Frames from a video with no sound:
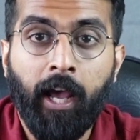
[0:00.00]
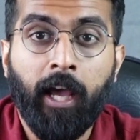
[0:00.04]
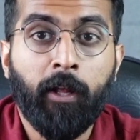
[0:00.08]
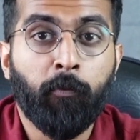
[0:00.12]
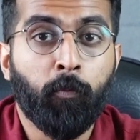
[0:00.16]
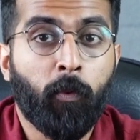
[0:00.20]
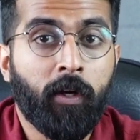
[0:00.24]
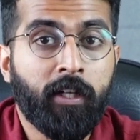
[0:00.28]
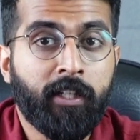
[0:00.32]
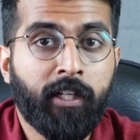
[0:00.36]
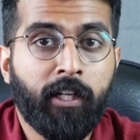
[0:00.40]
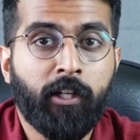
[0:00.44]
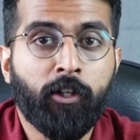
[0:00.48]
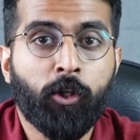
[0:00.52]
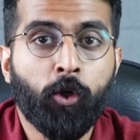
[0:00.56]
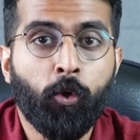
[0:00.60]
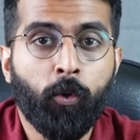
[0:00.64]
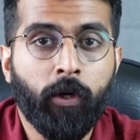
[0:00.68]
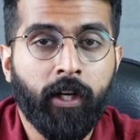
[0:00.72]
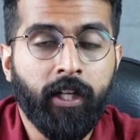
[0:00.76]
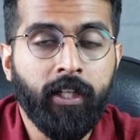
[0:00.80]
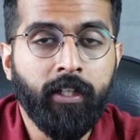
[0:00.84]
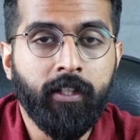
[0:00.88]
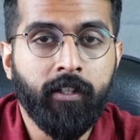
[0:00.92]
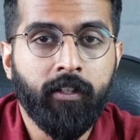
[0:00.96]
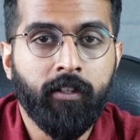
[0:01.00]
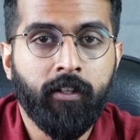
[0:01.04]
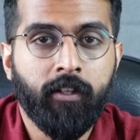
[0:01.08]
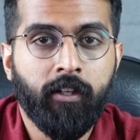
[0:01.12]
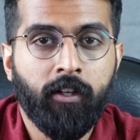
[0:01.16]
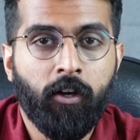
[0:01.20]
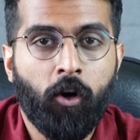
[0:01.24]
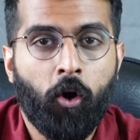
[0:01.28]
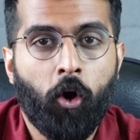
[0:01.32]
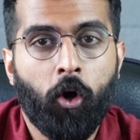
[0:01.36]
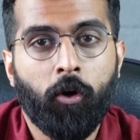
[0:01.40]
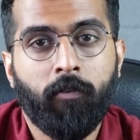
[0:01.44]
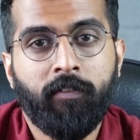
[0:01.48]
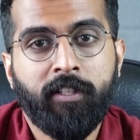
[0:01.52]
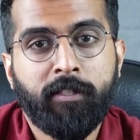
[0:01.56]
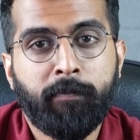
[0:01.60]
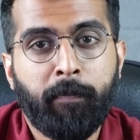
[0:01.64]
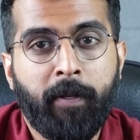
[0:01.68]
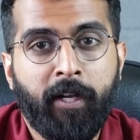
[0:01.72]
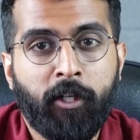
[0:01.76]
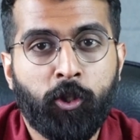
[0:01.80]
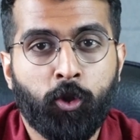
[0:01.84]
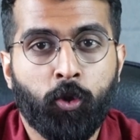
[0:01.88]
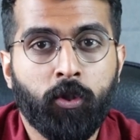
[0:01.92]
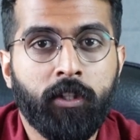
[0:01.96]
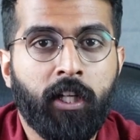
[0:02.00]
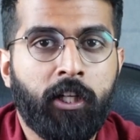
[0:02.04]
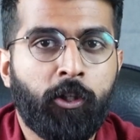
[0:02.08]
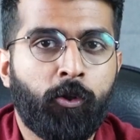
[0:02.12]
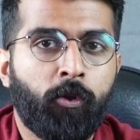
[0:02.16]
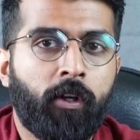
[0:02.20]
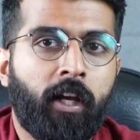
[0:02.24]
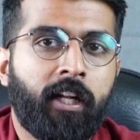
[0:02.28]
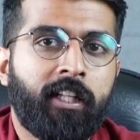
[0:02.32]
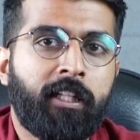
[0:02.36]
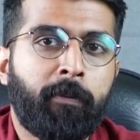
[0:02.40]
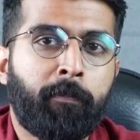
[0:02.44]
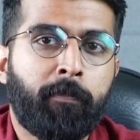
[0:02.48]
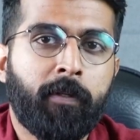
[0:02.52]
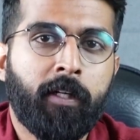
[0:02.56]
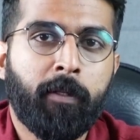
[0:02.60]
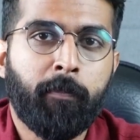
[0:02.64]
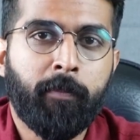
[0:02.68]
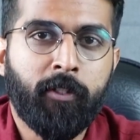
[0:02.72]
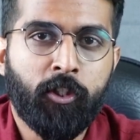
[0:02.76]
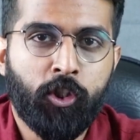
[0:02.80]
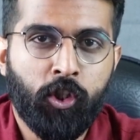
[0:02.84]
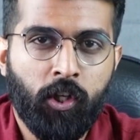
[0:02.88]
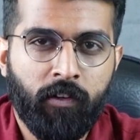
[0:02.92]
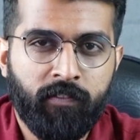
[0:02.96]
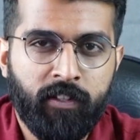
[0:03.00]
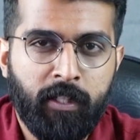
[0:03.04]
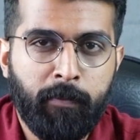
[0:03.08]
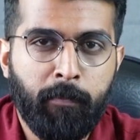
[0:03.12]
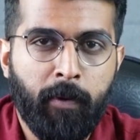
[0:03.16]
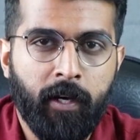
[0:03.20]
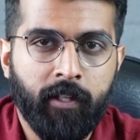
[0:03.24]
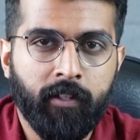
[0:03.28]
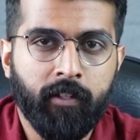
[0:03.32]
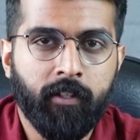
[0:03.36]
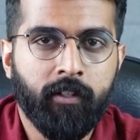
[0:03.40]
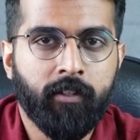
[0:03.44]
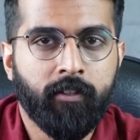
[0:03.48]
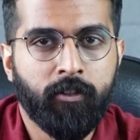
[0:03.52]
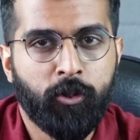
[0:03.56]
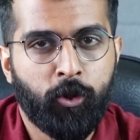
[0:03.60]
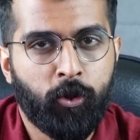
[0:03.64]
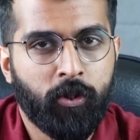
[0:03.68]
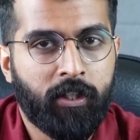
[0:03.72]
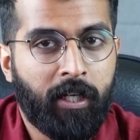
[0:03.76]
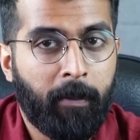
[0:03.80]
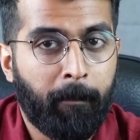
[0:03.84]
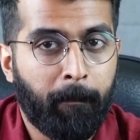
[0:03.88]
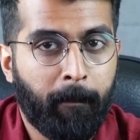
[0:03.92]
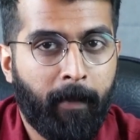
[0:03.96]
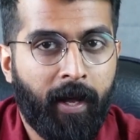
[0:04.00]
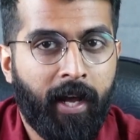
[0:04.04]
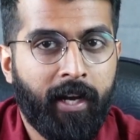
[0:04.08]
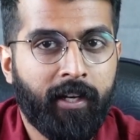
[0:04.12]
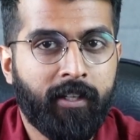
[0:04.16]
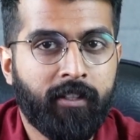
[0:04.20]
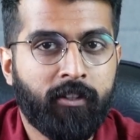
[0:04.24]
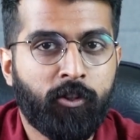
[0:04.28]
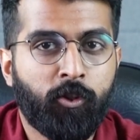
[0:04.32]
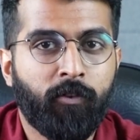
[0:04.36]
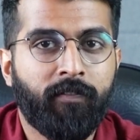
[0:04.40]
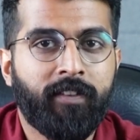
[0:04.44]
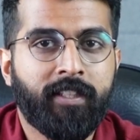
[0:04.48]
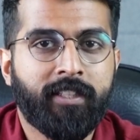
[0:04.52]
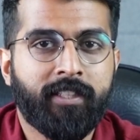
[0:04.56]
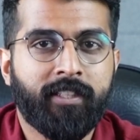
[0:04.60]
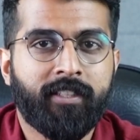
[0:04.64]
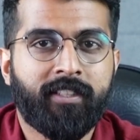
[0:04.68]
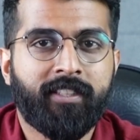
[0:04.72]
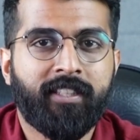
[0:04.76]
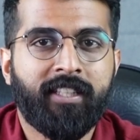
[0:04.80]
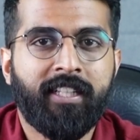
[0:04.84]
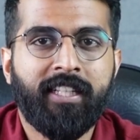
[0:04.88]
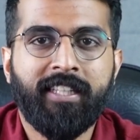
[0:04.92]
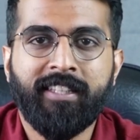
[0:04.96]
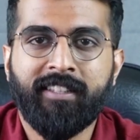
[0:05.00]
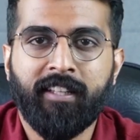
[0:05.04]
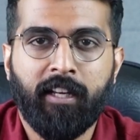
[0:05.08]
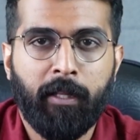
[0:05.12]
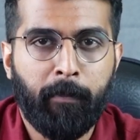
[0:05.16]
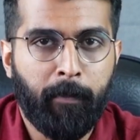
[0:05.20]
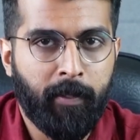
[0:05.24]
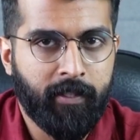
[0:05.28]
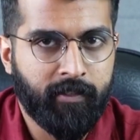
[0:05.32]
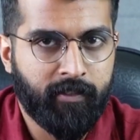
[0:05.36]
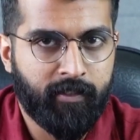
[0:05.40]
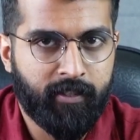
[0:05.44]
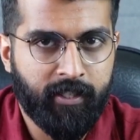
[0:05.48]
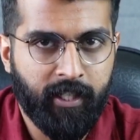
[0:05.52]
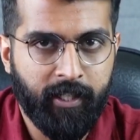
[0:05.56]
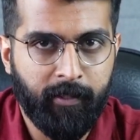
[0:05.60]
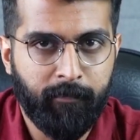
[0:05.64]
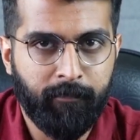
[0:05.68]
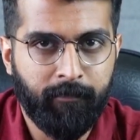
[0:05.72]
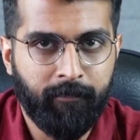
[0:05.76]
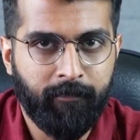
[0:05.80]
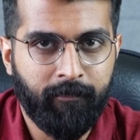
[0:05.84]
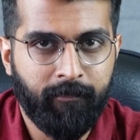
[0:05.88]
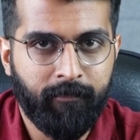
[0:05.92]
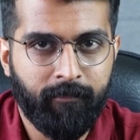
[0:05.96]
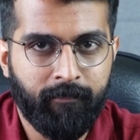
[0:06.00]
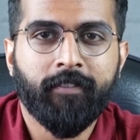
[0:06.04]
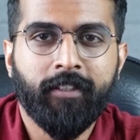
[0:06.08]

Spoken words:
And while concluding, always make sure that you get the permission of the mother to come back to visit in 3 months' time.